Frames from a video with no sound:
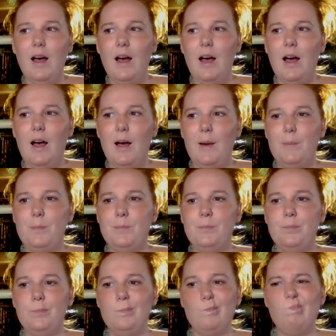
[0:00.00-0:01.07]
Um,
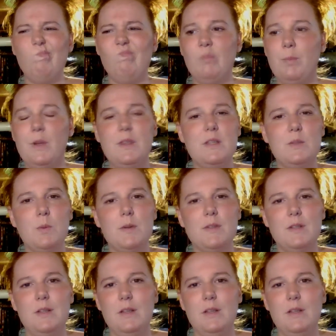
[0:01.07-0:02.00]
but this wasn't